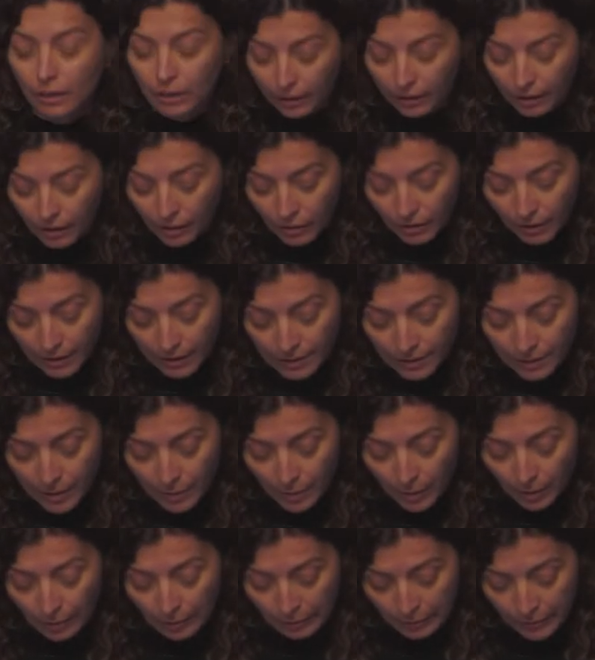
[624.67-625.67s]
Georg
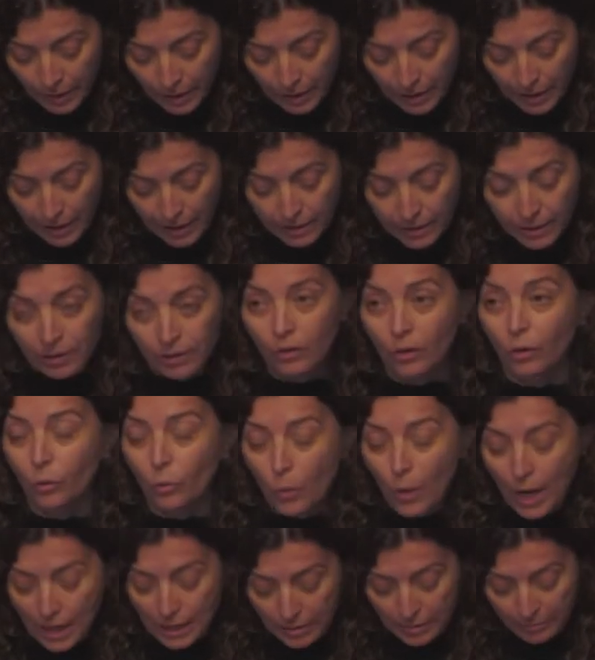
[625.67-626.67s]
Simmel, in
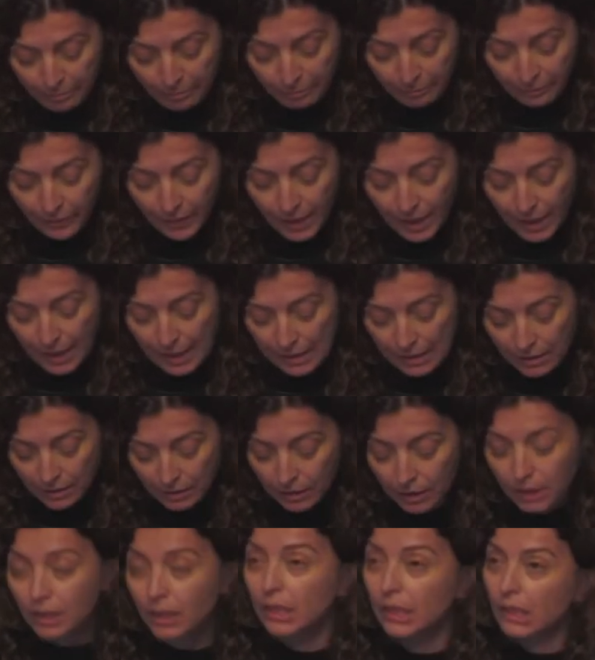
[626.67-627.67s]
1901,
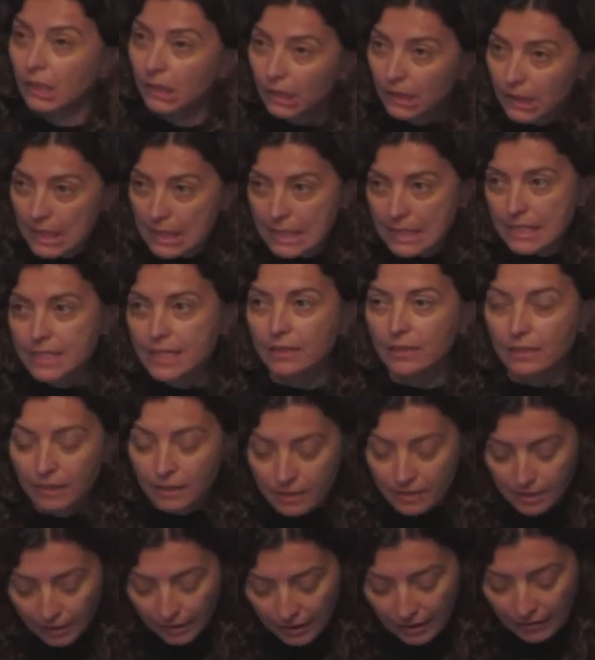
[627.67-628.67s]
titled The Aesthetic
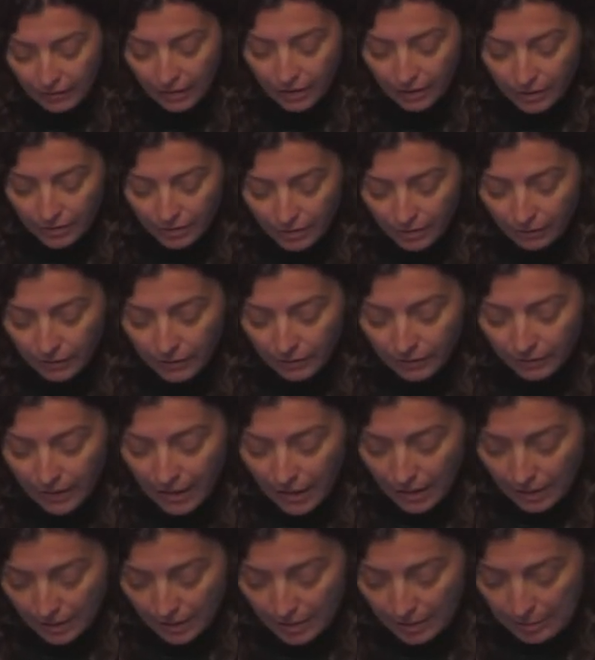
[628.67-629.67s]
Significance of the
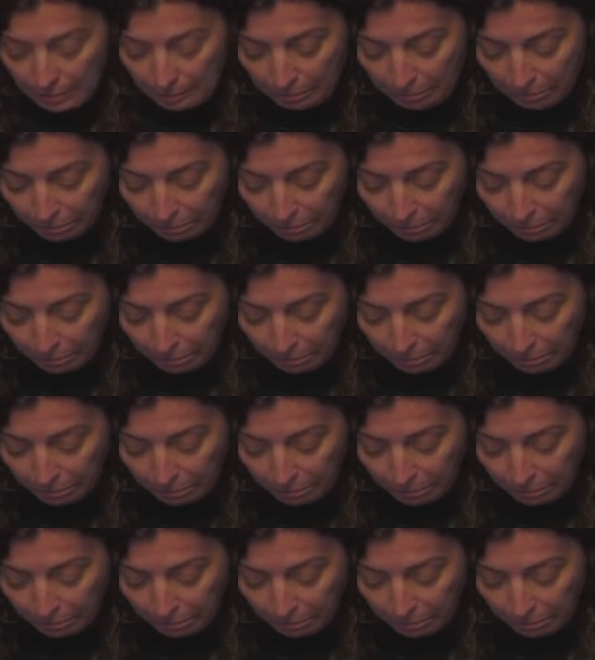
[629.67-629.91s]
Face.